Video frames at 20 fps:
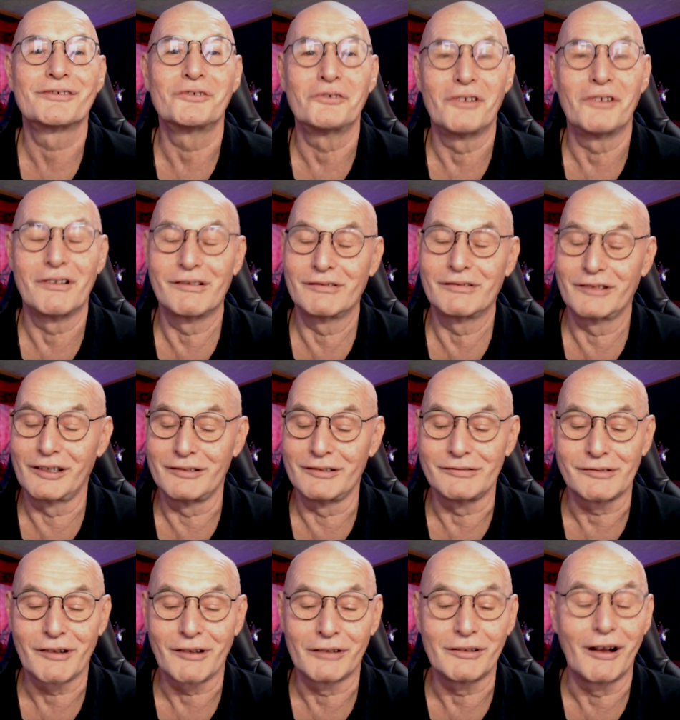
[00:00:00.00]
you know,
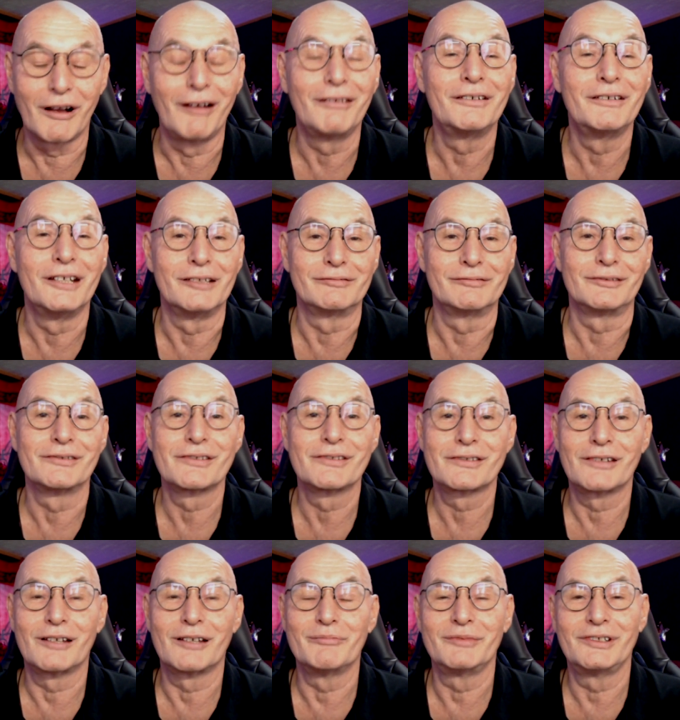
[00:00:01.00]
and on all
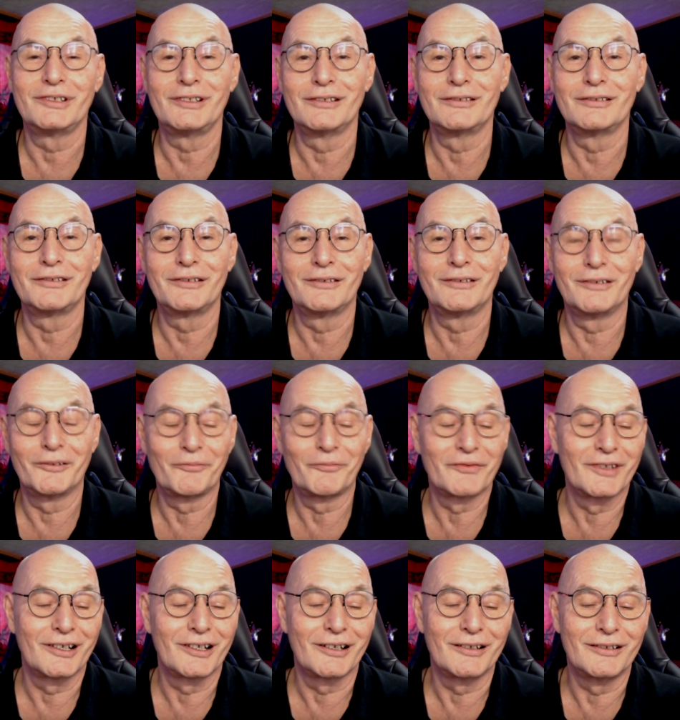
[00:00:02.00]
levels. I mean, you know,
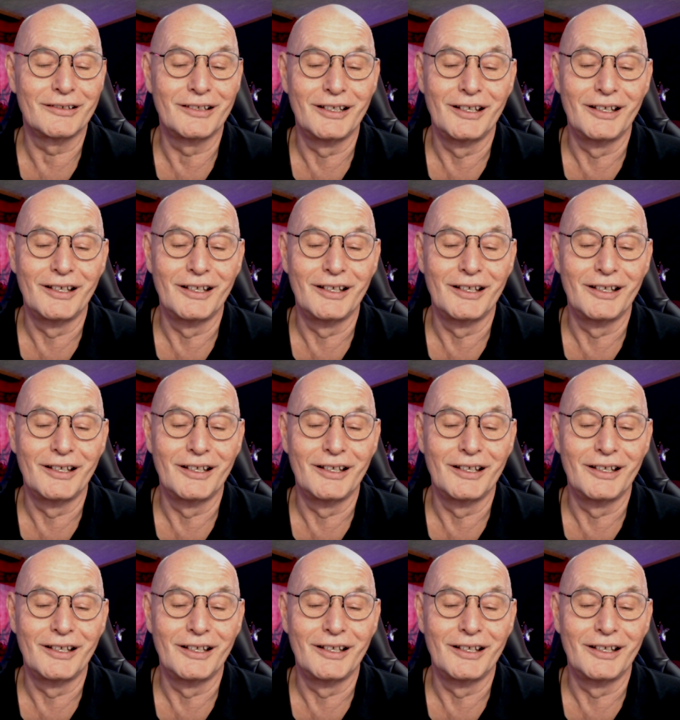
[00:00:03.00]
uh,